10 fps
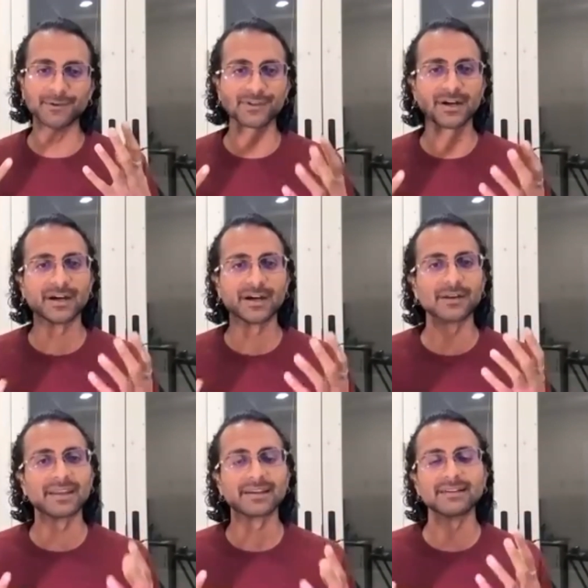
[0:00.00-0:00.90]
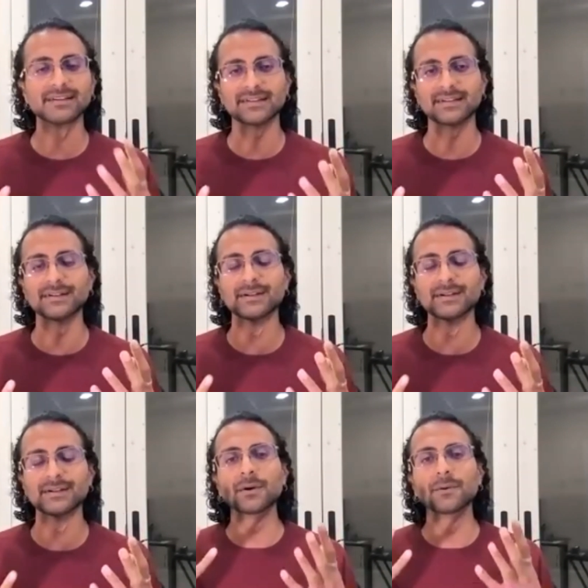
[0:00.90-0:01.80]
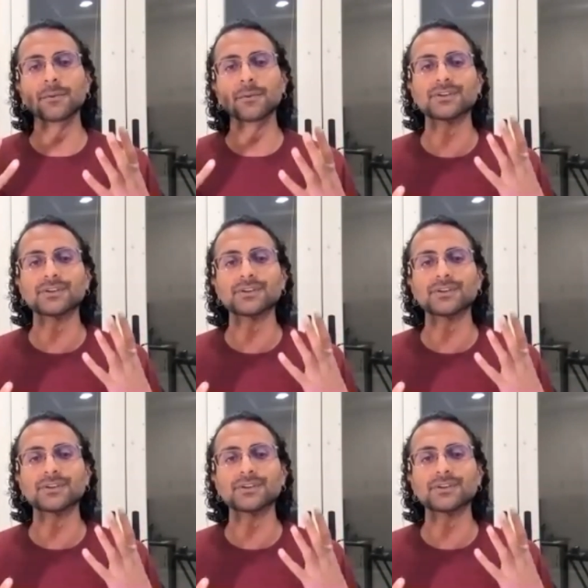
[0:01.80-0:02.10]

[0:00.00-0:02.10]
almost automatically tell